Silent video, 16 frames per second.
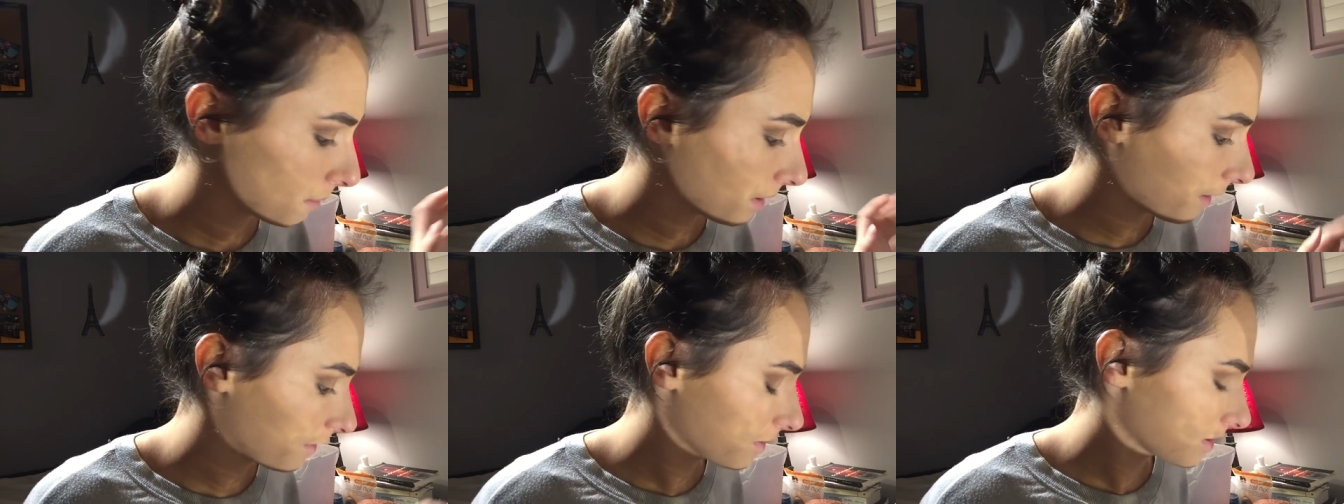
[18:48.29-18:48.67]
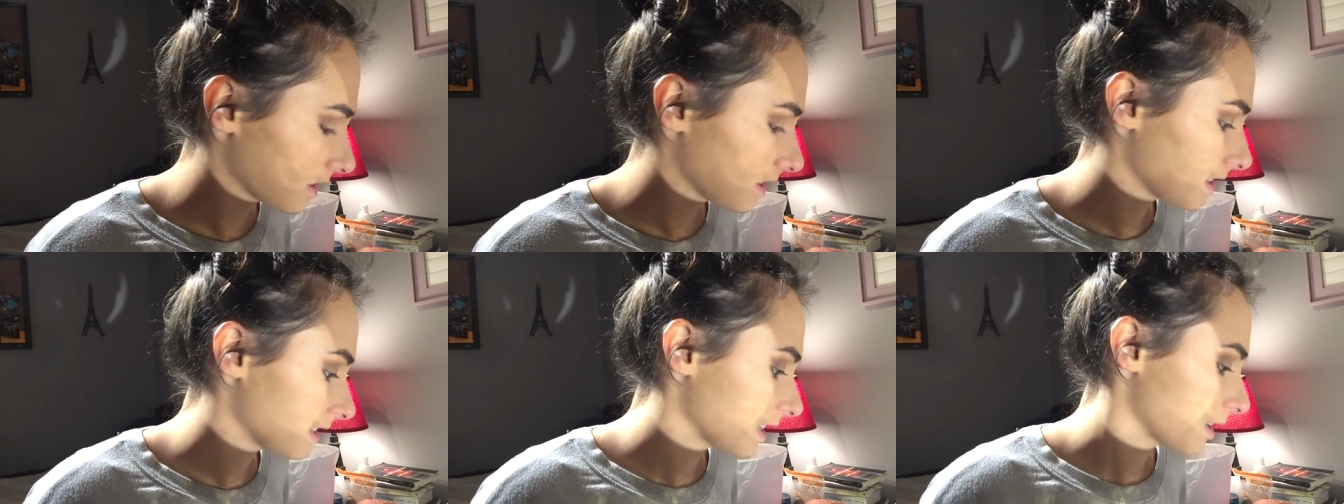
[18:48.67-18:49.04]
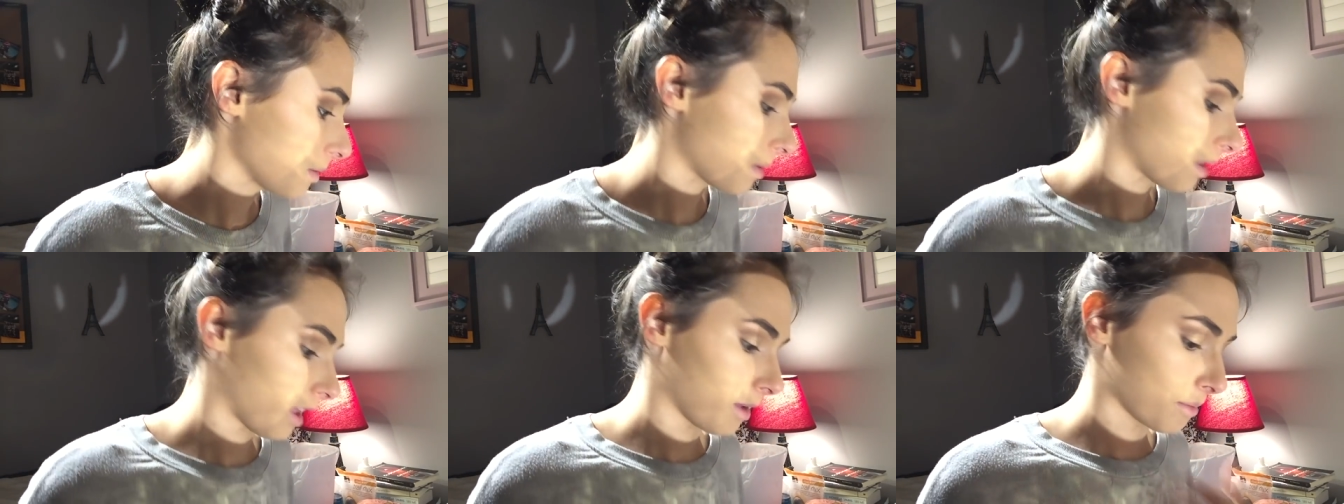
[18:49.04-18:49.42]
Ever since
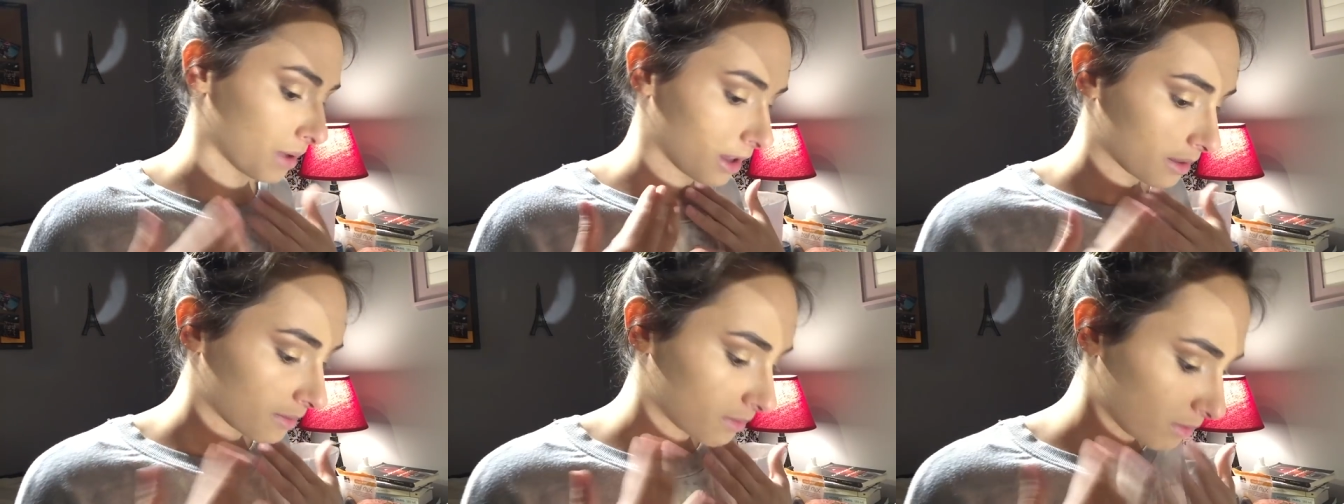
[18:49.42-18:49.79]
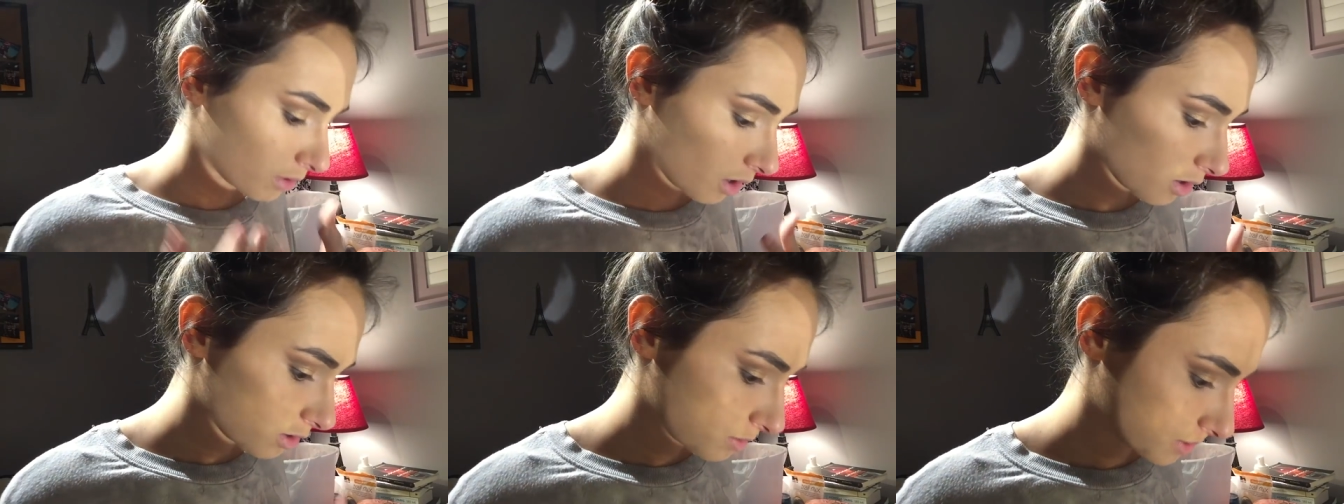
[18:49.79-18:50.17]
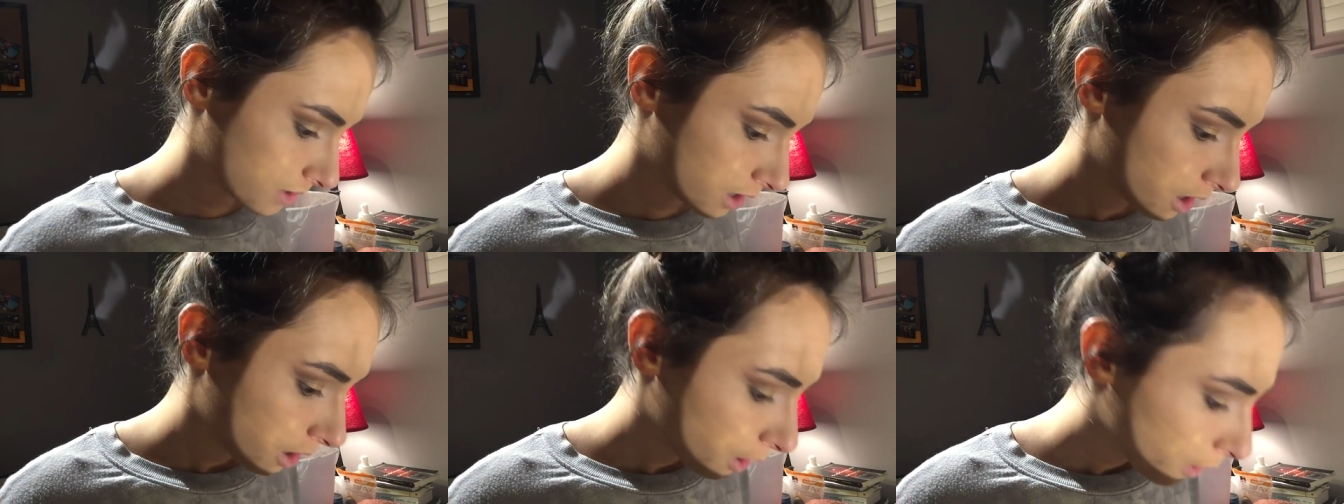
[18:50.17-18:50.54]
then, like, my throat's
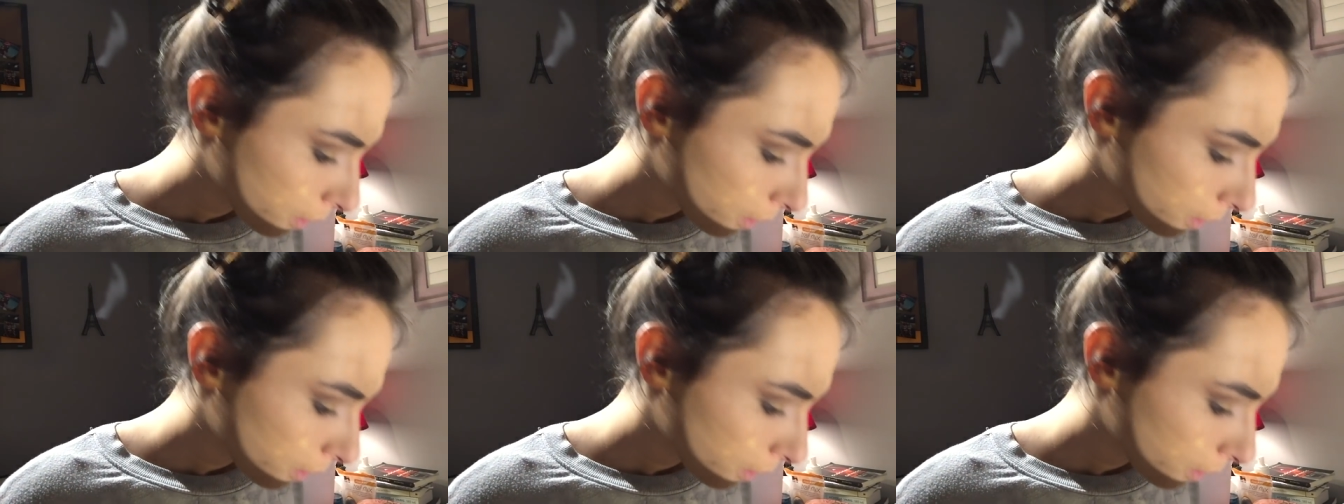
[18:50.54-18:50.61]
been